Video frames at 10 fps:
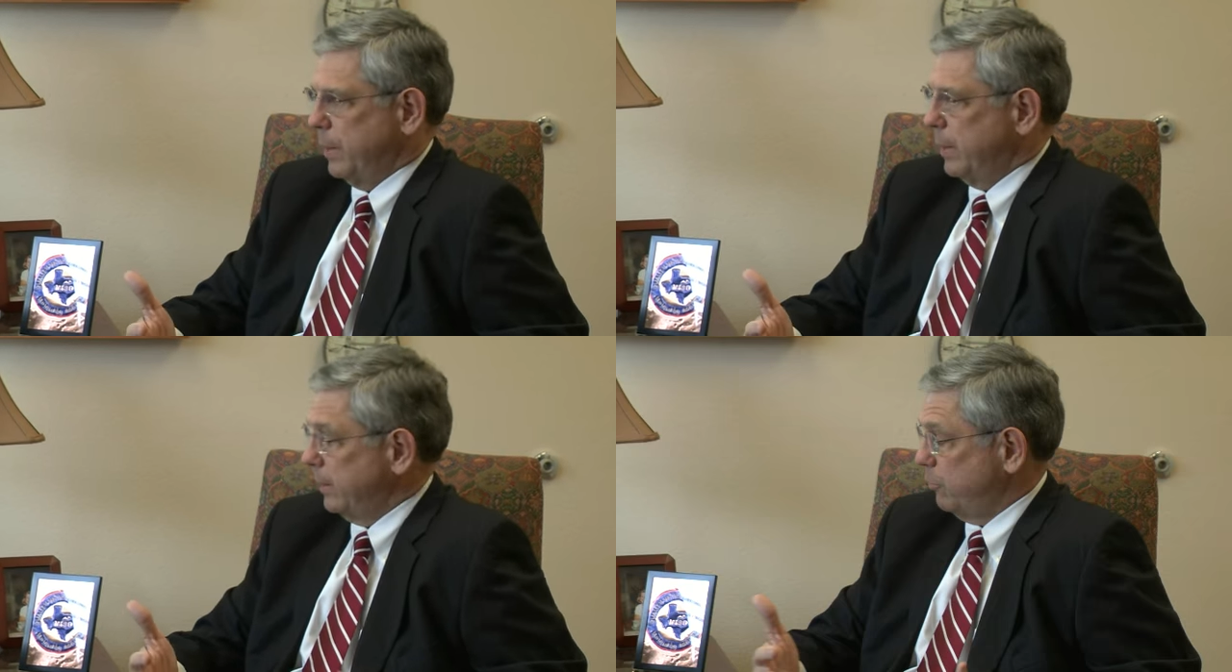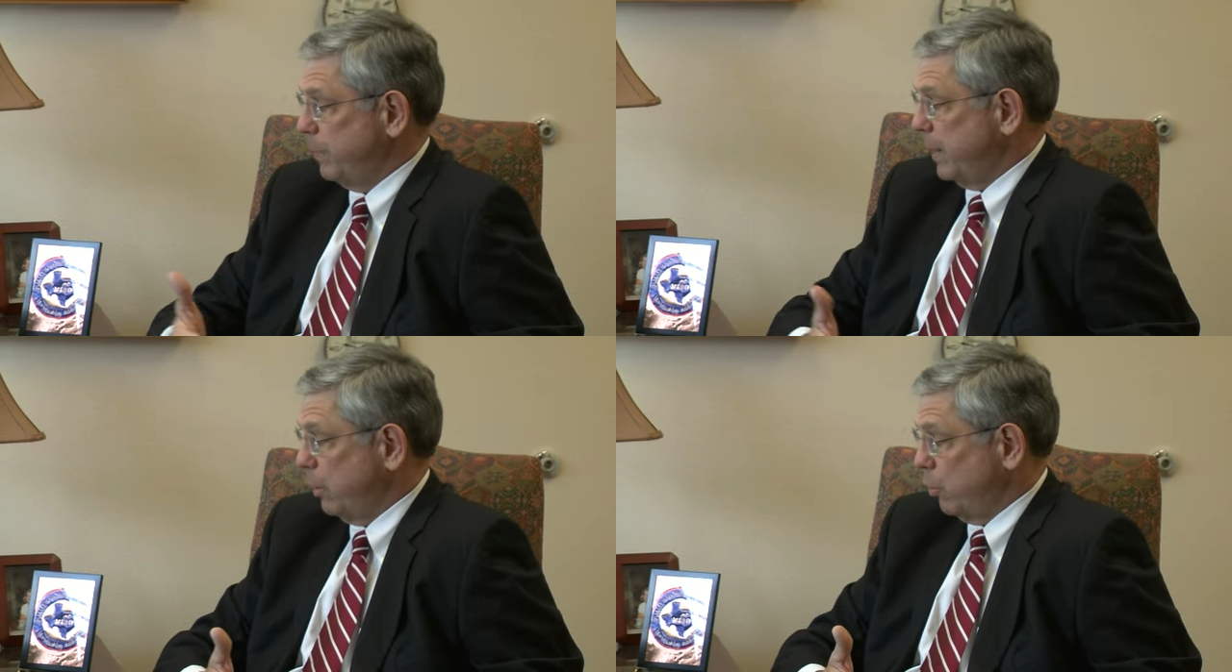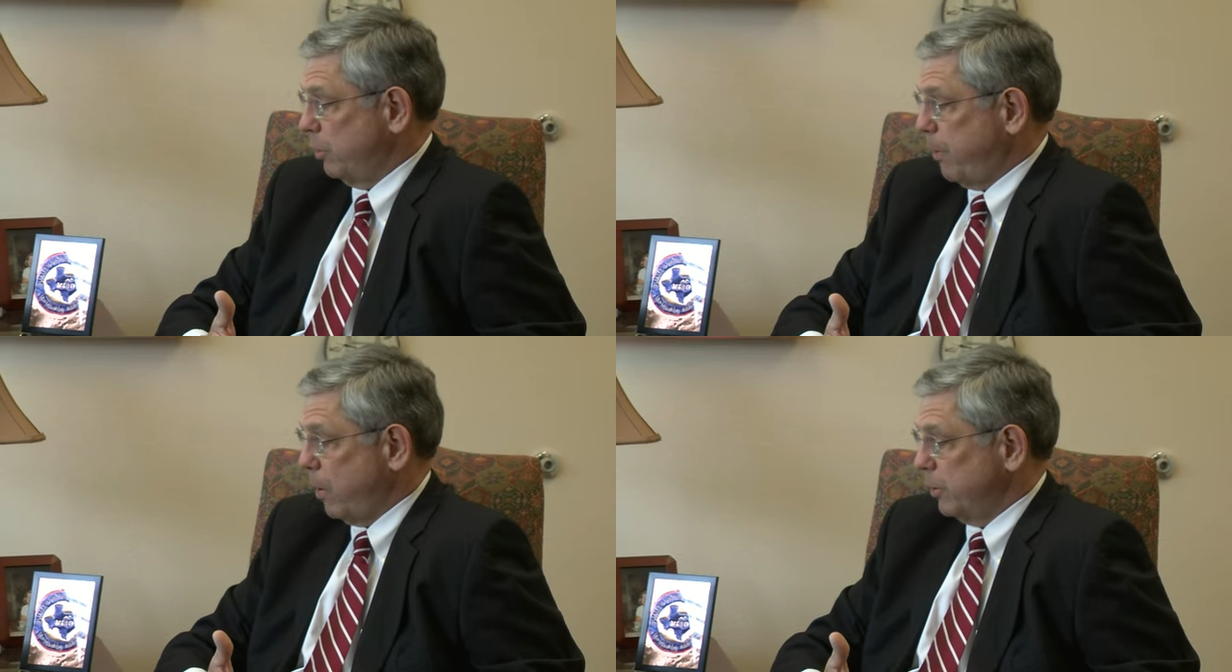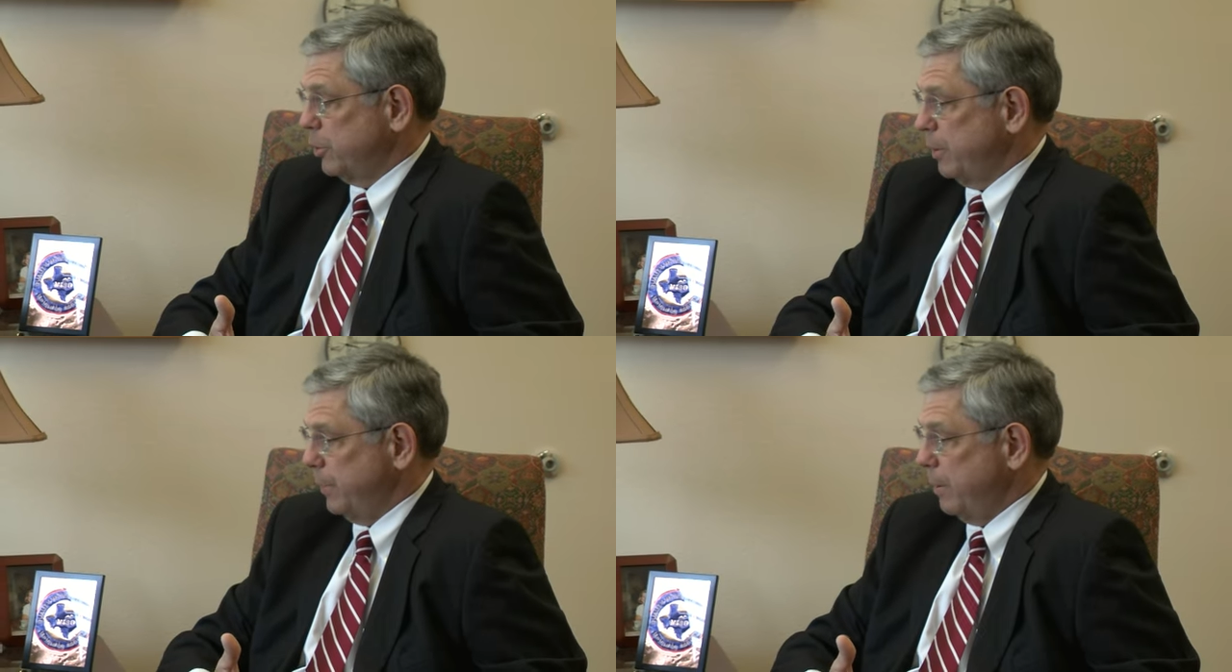And that's been a good
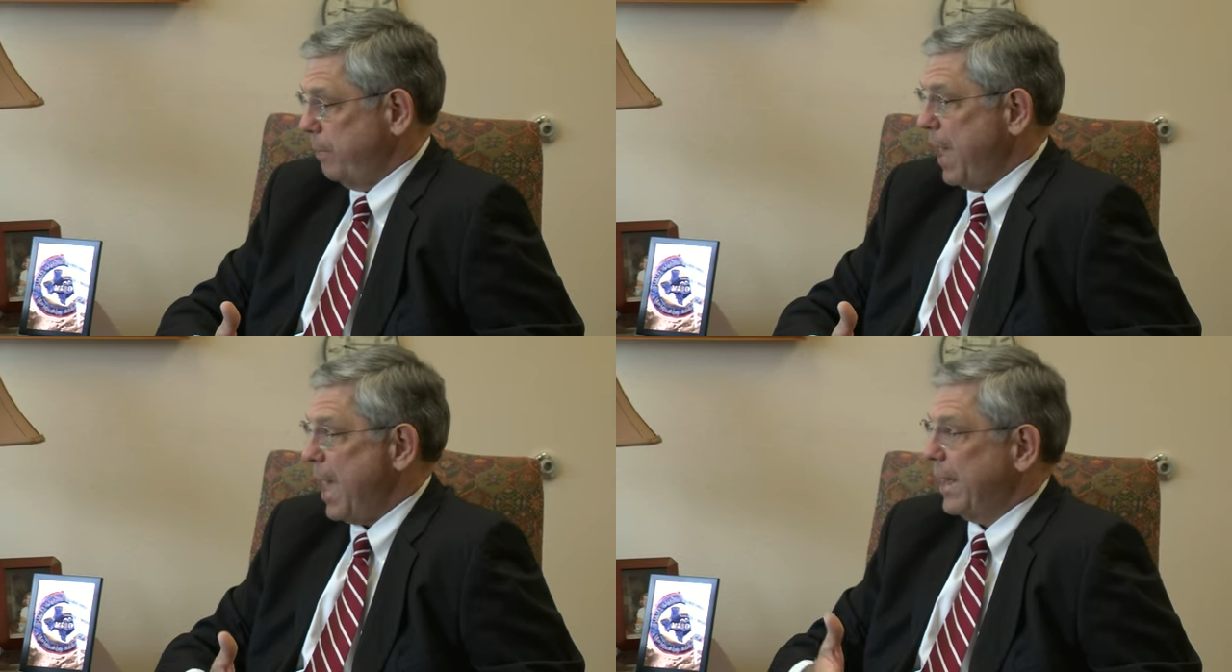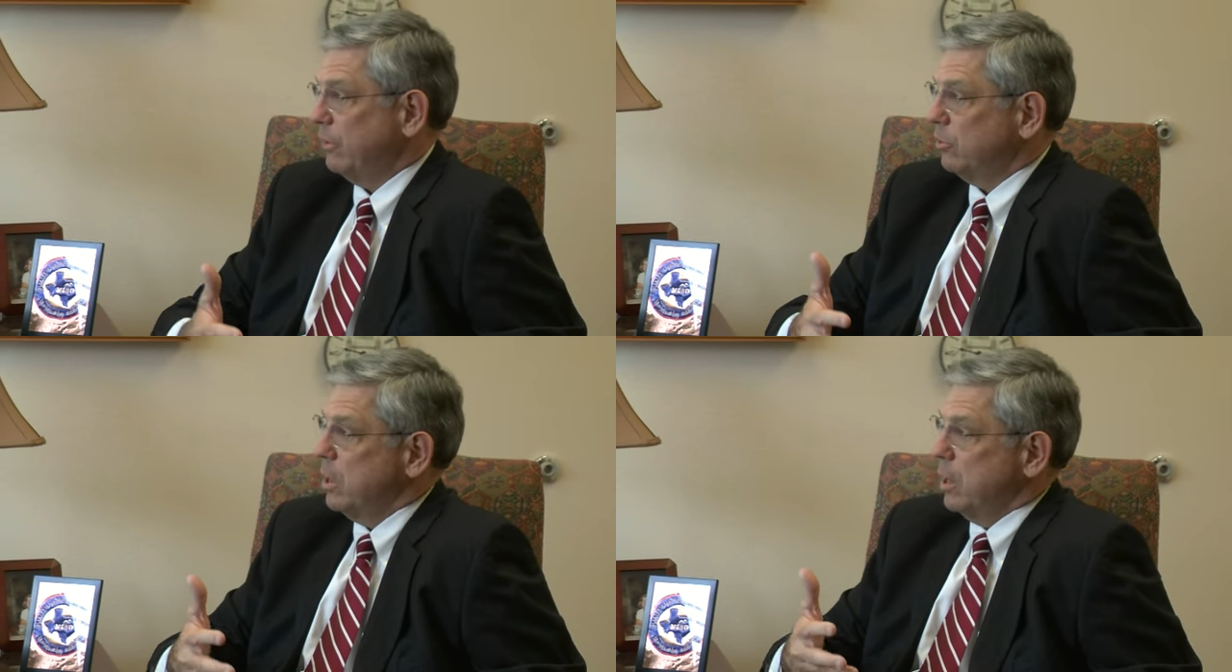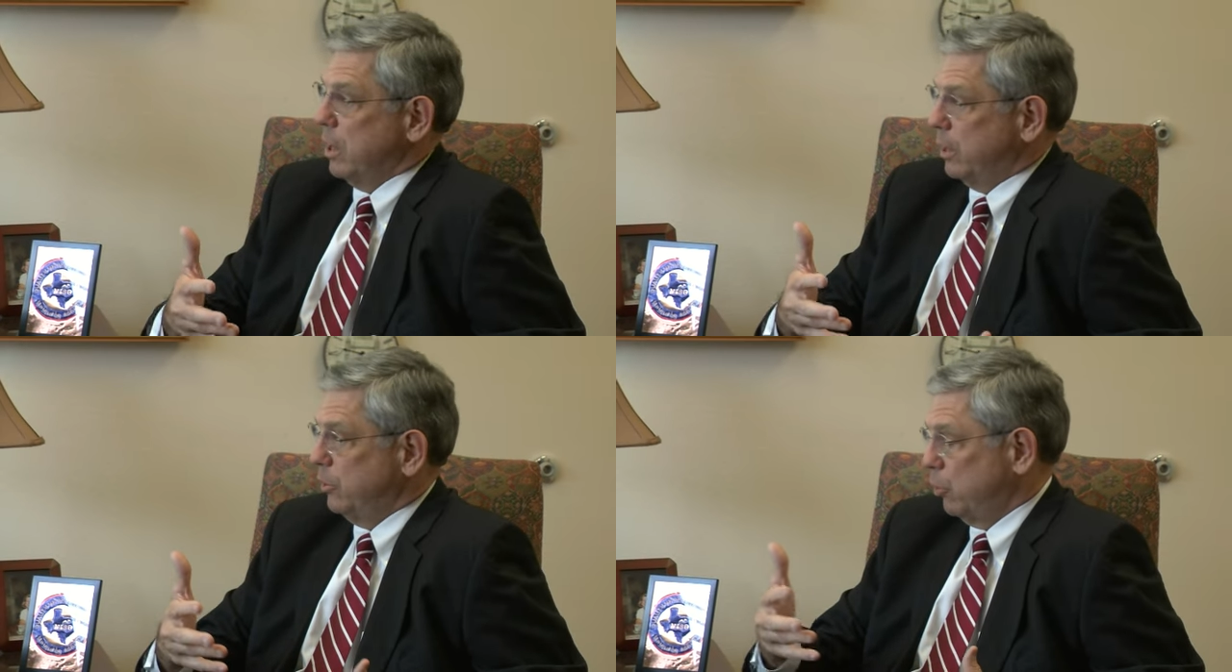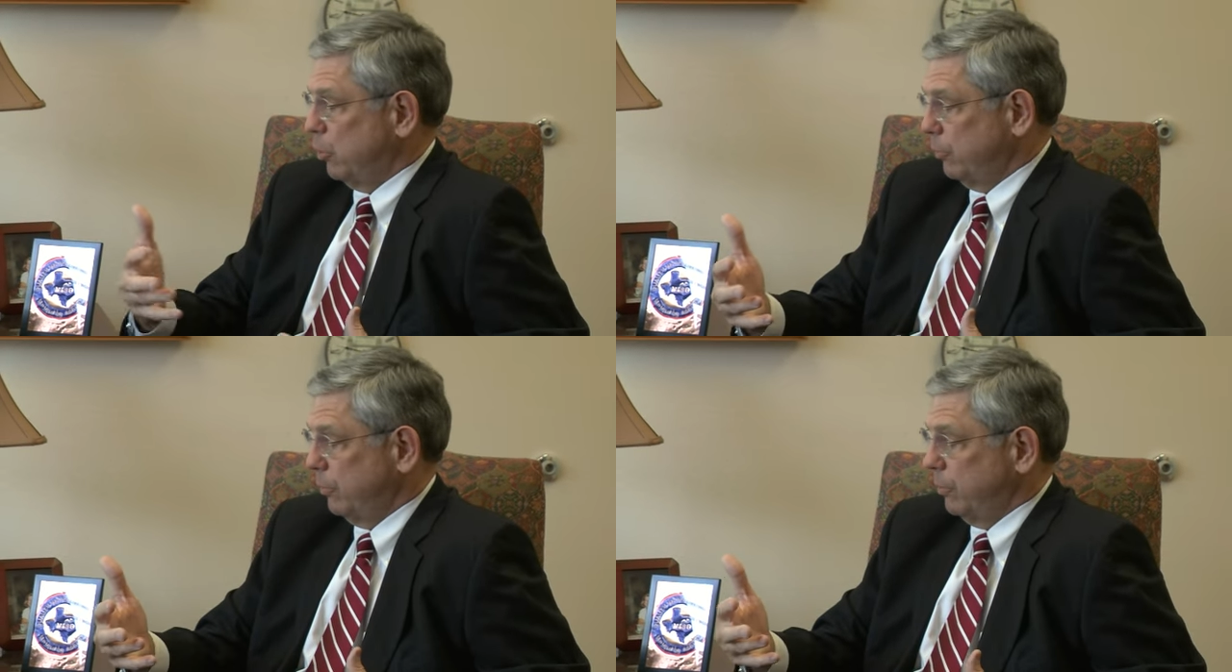partnership in the past
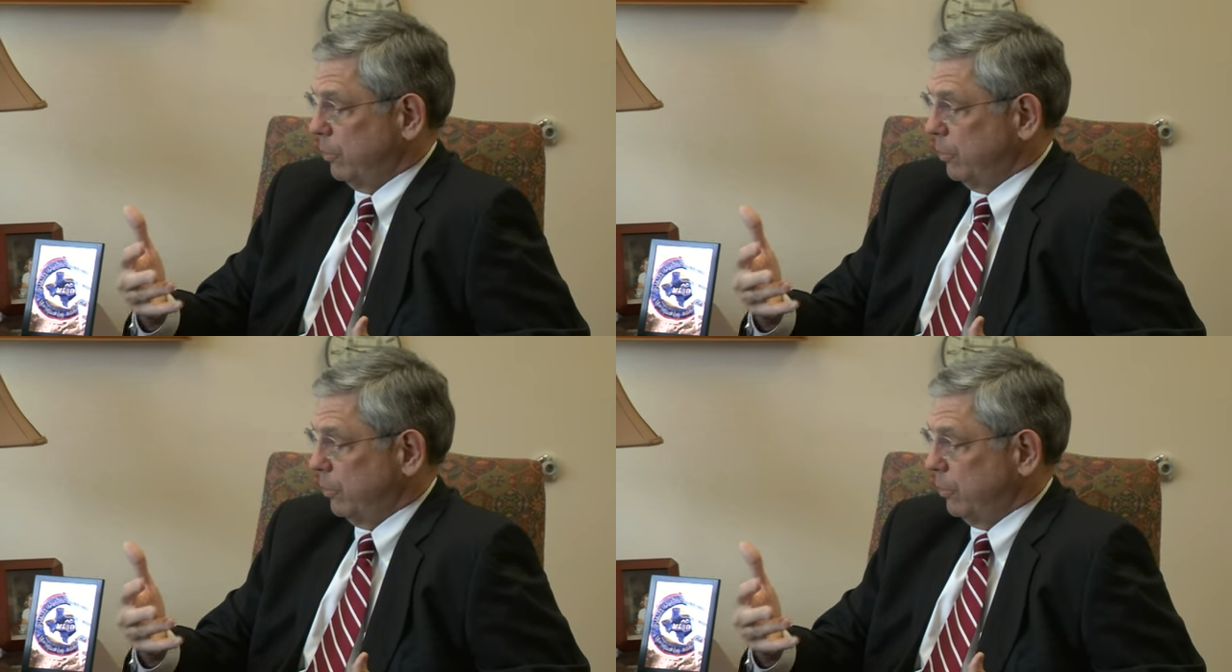until